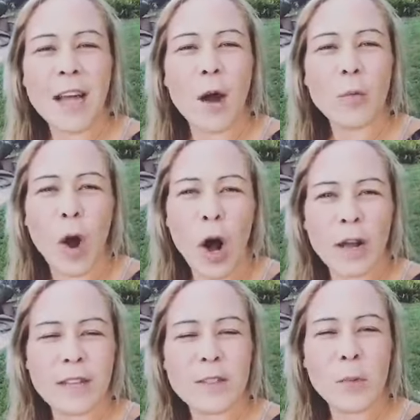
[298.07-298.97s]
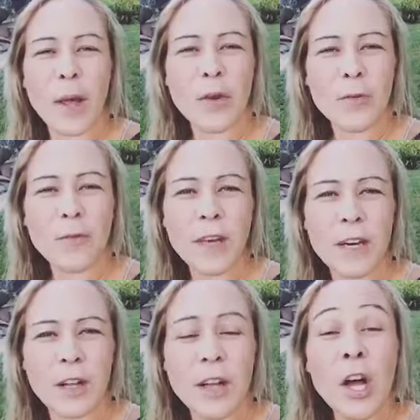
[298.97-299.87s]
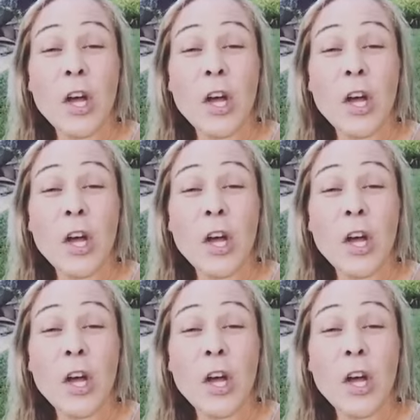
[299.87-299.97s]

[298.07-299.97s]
not wrong. It's the way you feel.